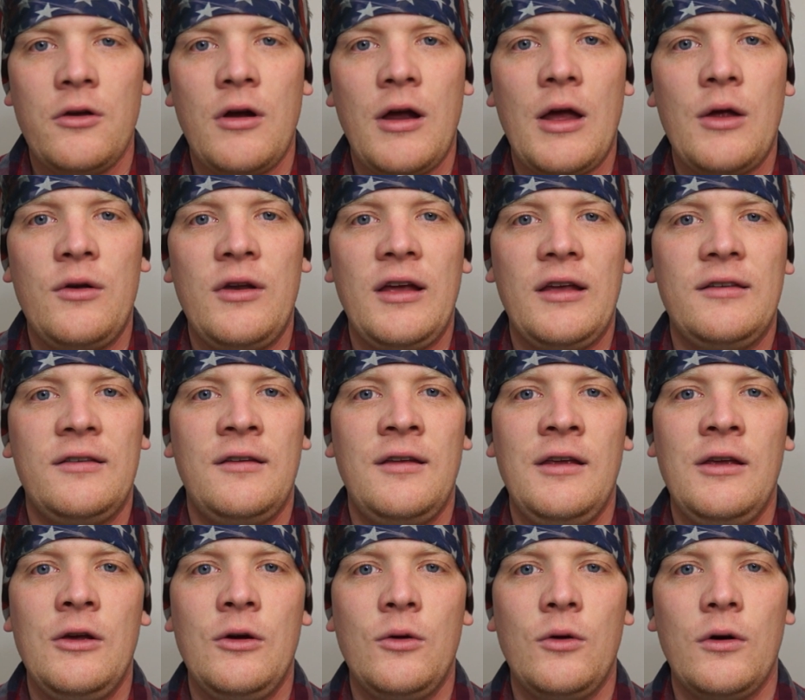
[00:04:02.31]
ground next
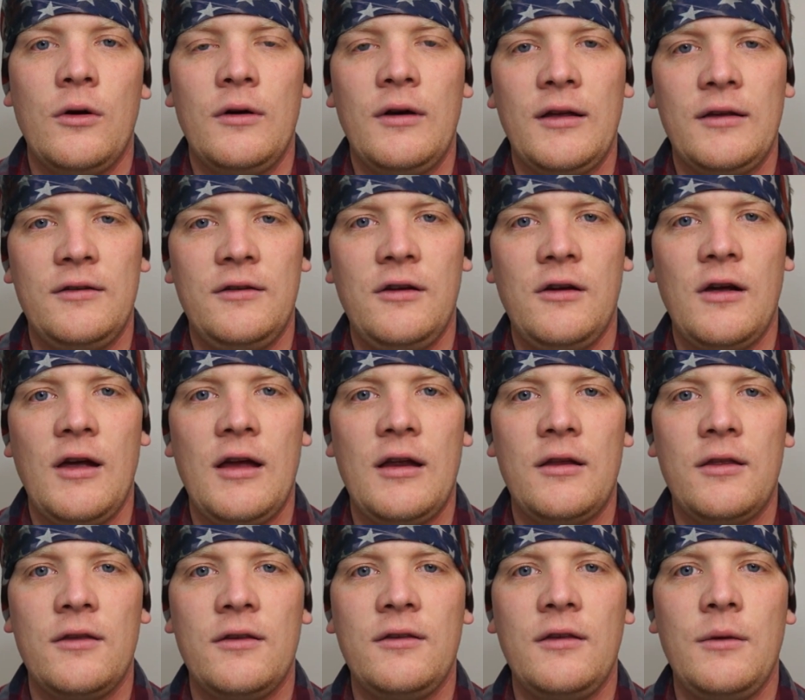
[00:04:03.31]
to you or next to your head
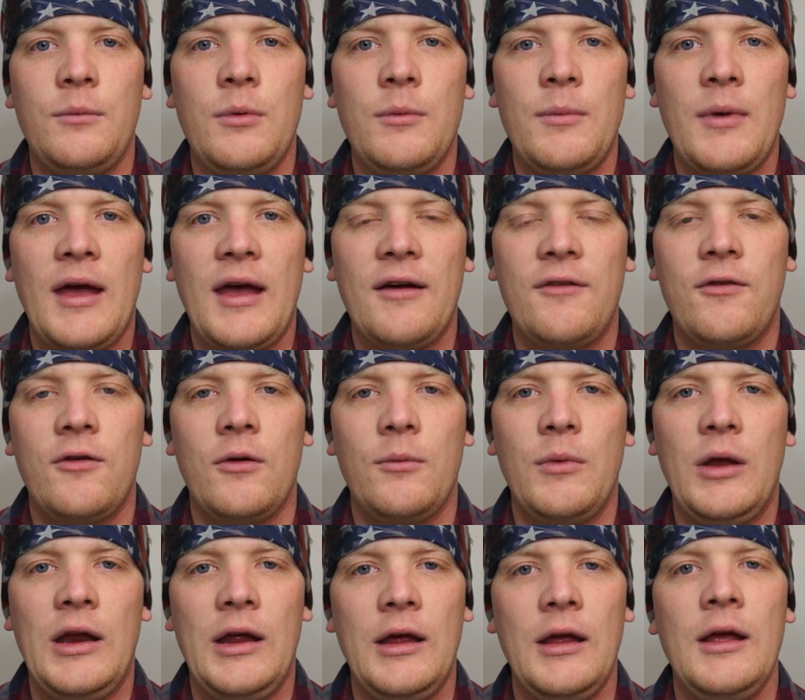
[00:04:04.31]
in the sleeping bag for a
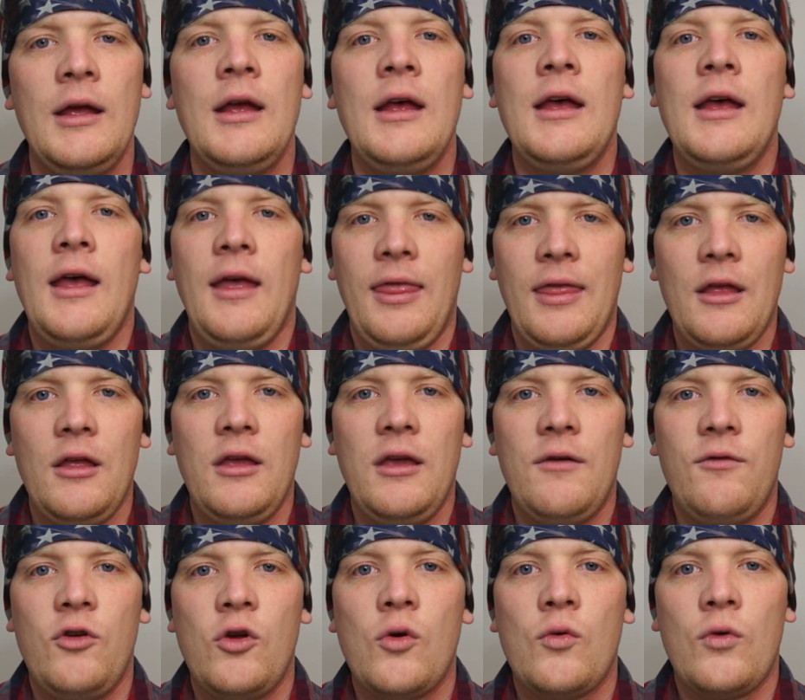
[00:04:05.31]
minute, and it'll
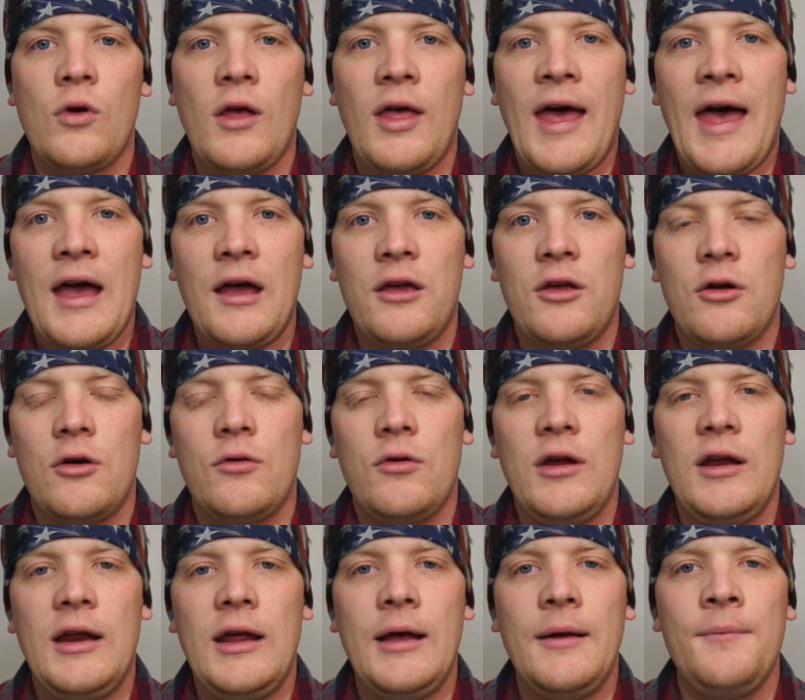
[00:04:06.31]
give you a real accurate
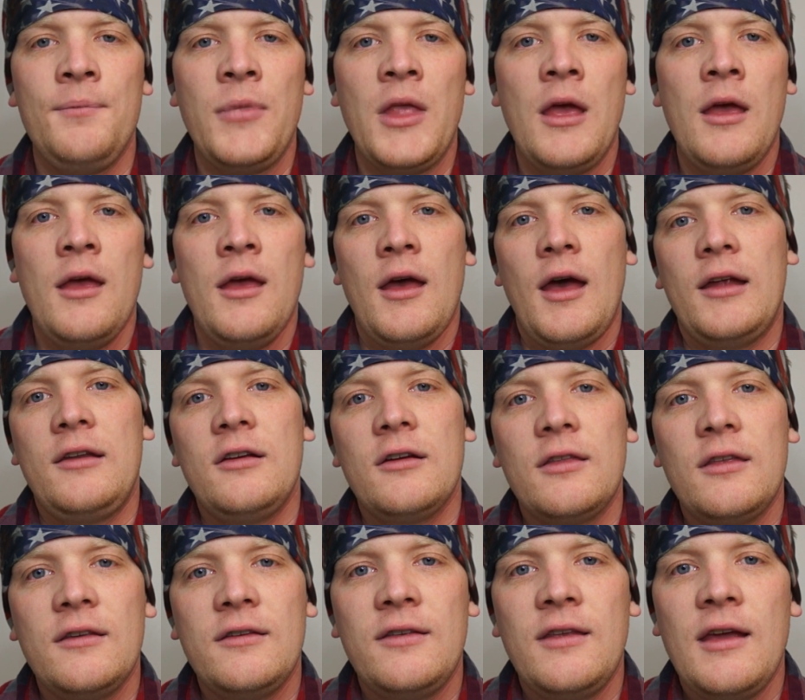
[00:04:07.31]
reading. I
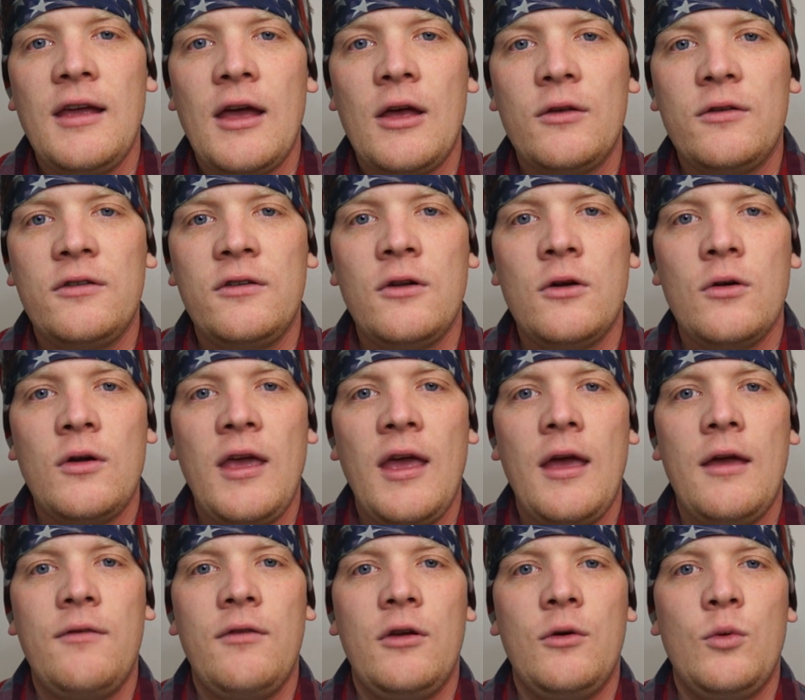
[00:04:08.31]
took this thing out snow
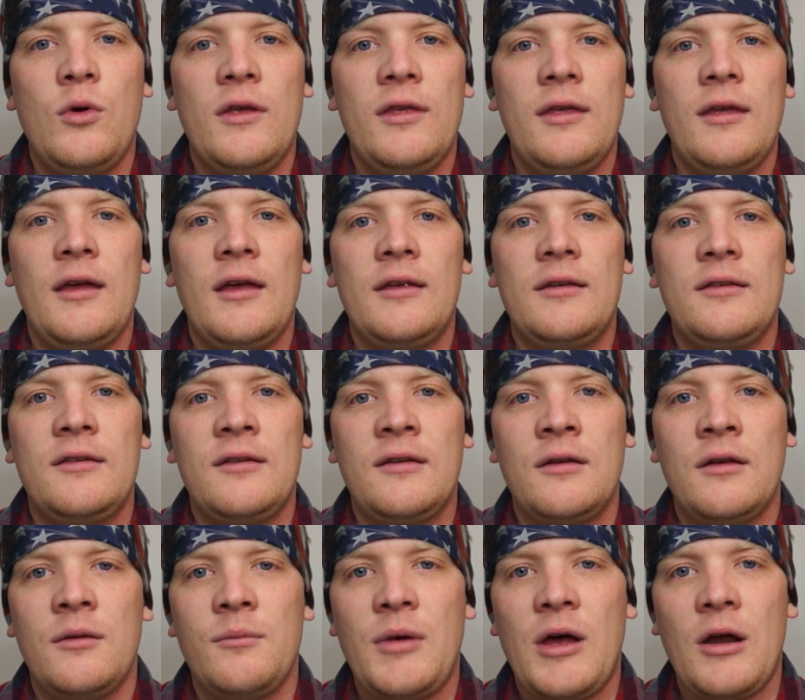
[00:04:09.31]
caving with
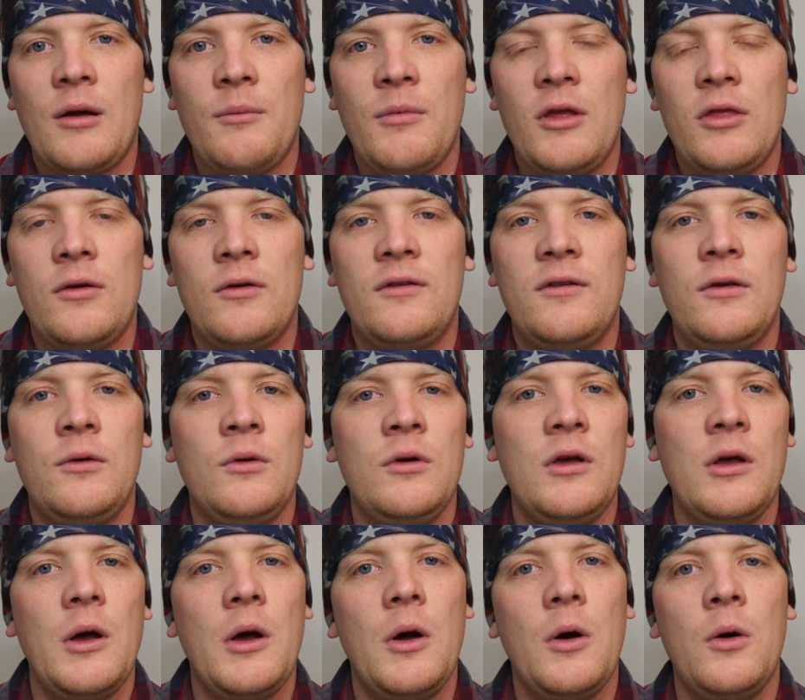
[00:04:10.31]
us about a month or two
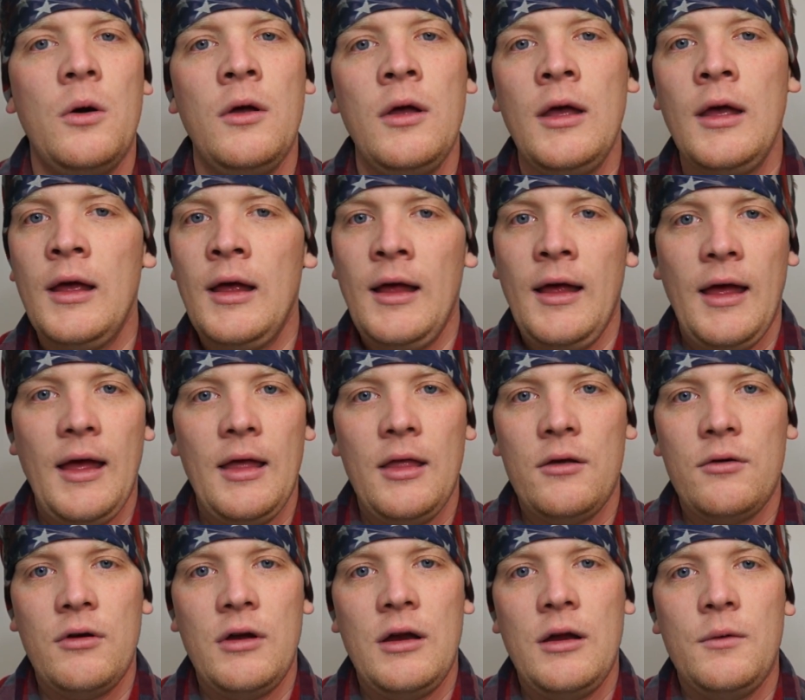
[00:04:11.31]
ago, and
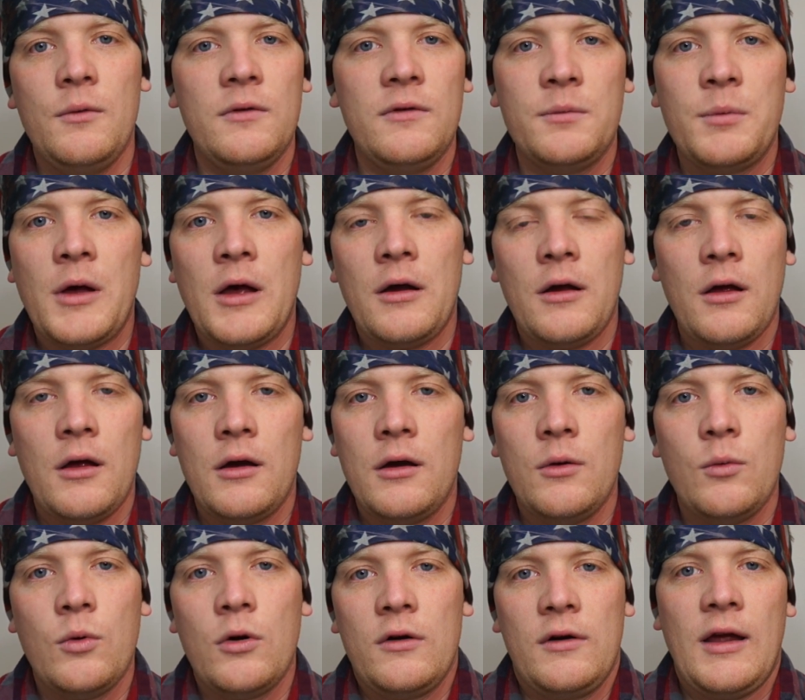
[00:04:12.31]
the reading was spot on.
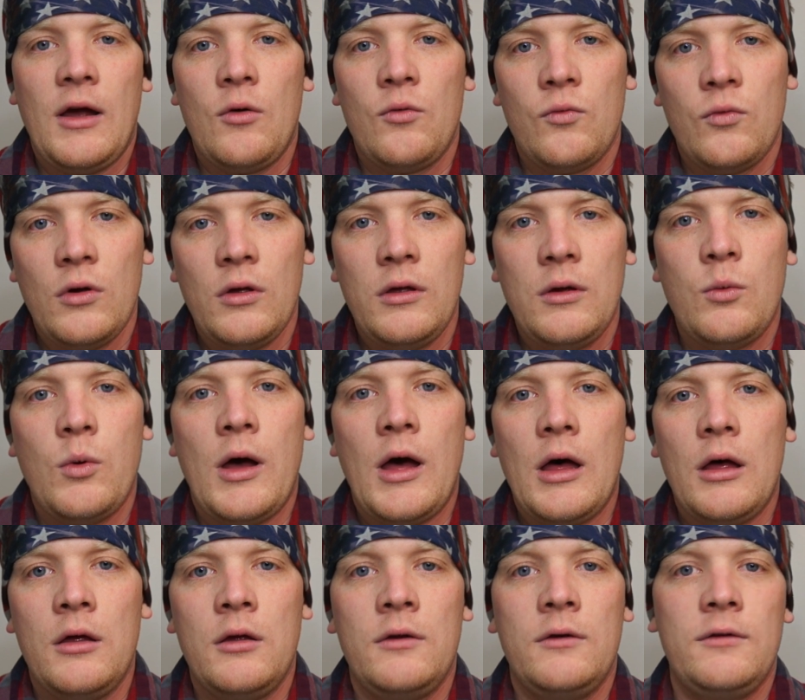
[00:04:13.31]
It worked out really
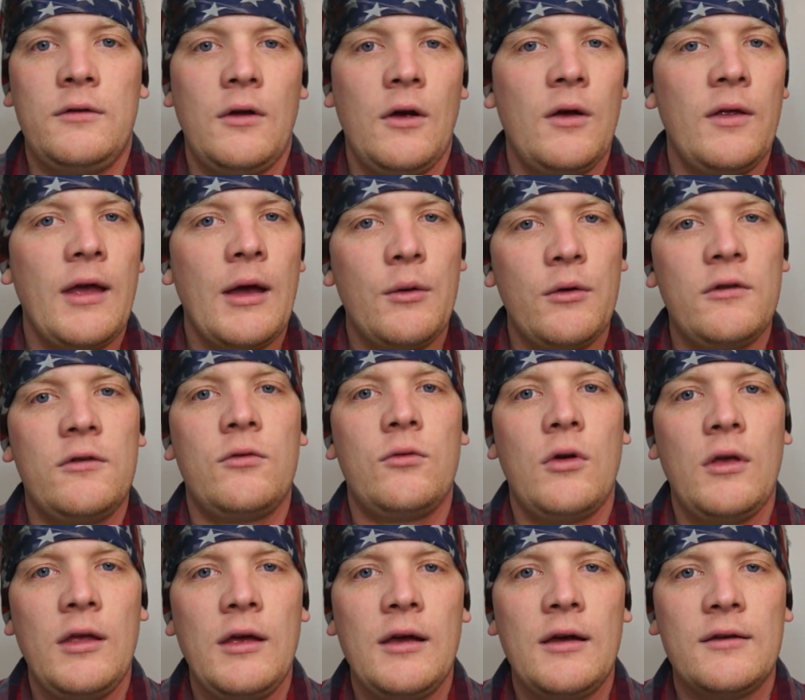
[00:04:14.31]
well, so that was
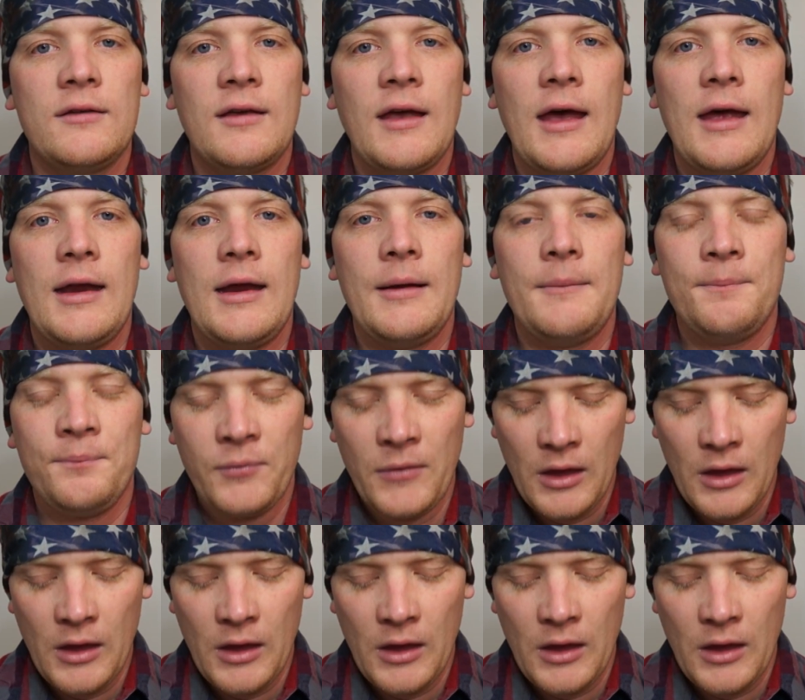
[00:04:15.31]
really exciting.